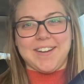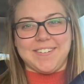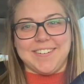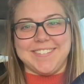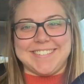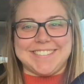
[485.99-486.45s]

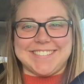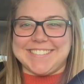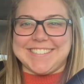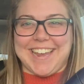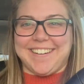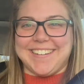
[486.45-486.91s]
This is
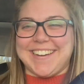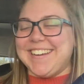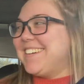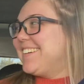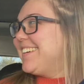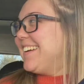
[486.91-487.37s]
scary.
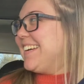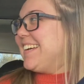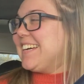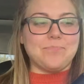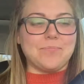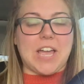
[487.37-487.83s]

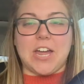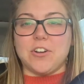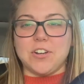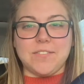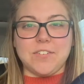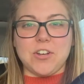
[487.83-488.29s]
I
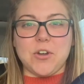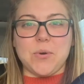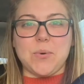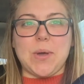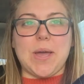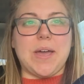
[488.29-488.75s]
don't even
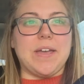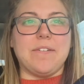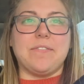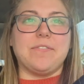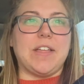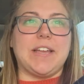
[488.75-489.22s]
know
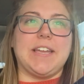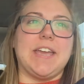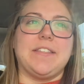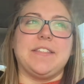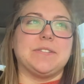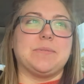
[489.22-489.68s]
if like
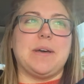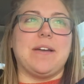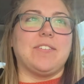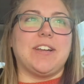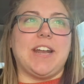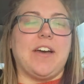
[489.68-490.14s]
if this will
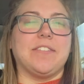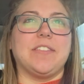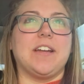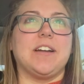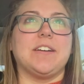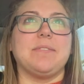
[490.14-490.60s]
ever get out
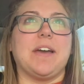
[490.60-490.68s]
there.